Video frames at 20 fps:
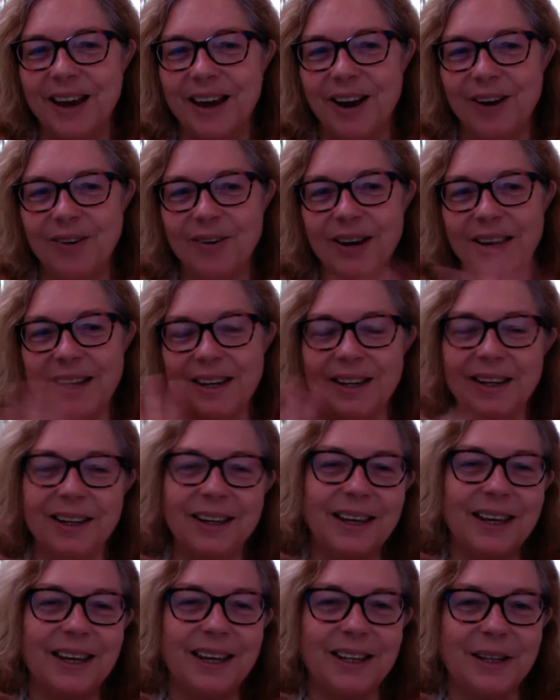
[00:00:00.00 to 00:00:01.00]
All right,
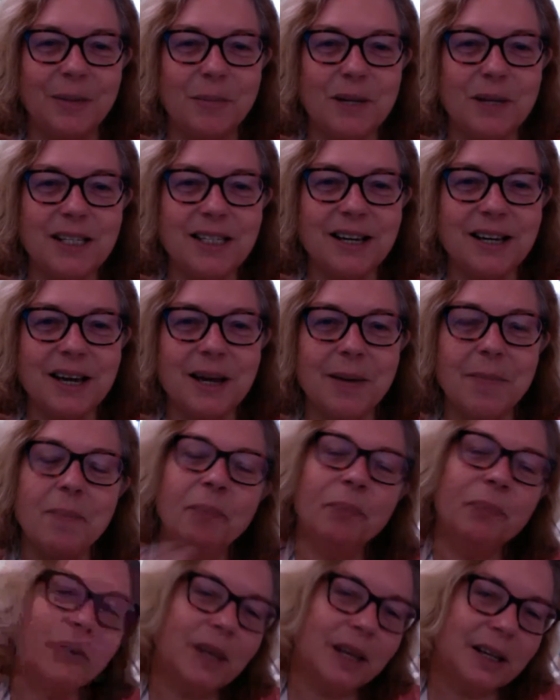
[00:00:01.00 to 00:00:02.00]
in the meantime,
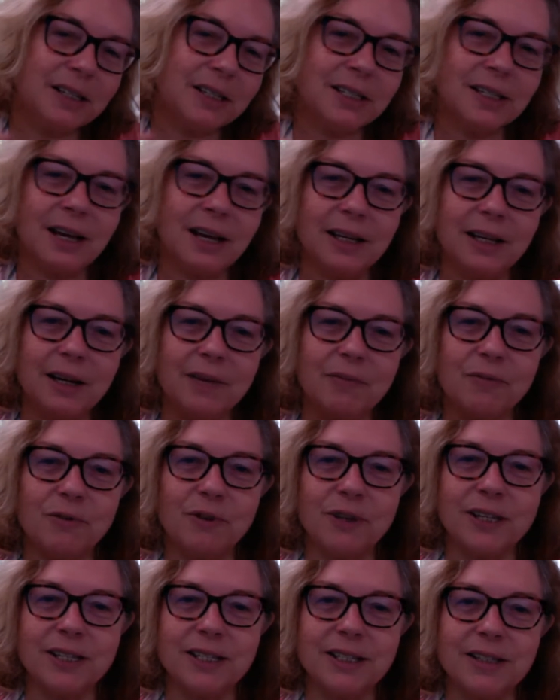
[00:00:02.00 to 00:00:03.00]
sign up for
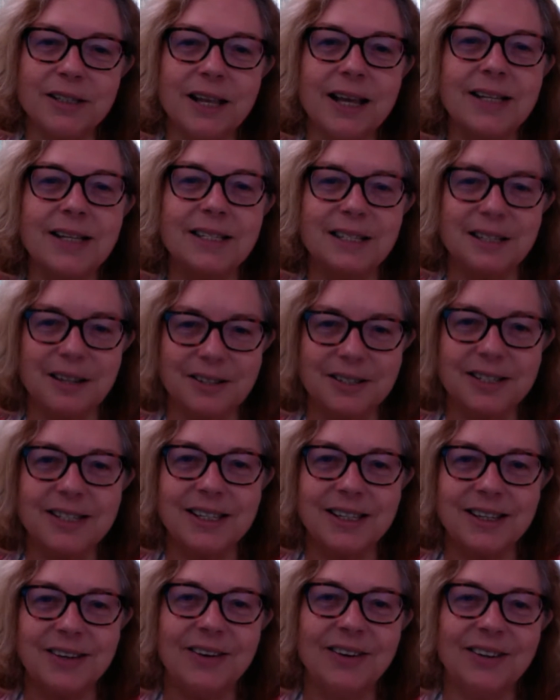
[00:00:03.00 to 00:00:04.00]
this class, and I'll see
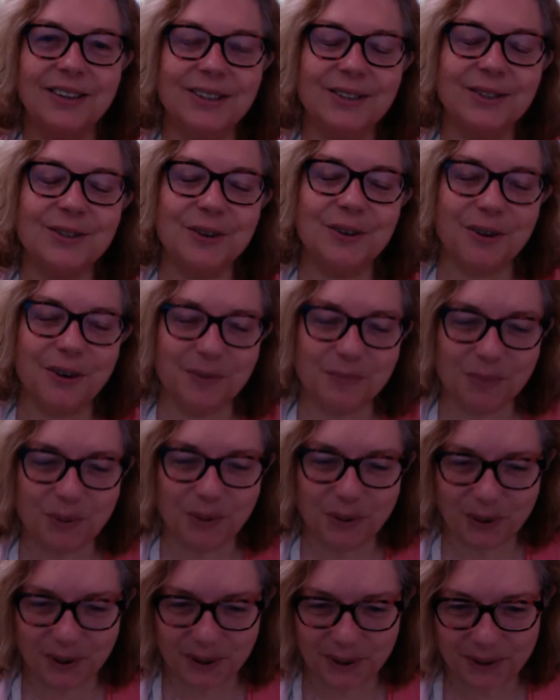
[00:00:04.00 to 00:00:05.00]
you on the drawing
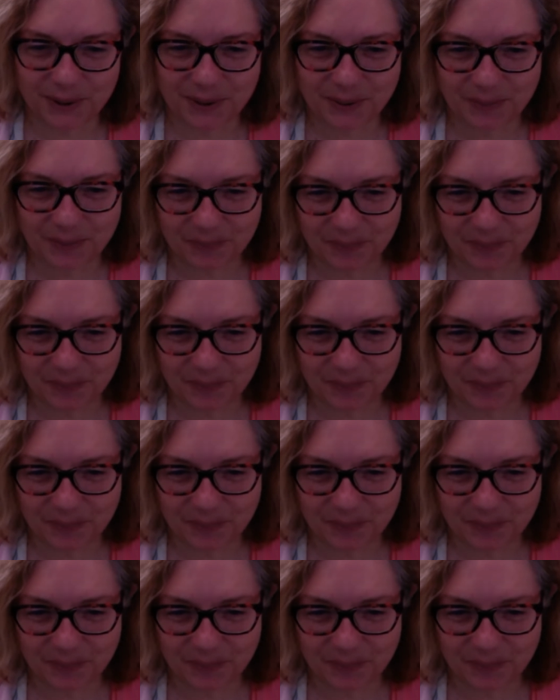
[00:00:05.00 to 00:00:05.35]
board.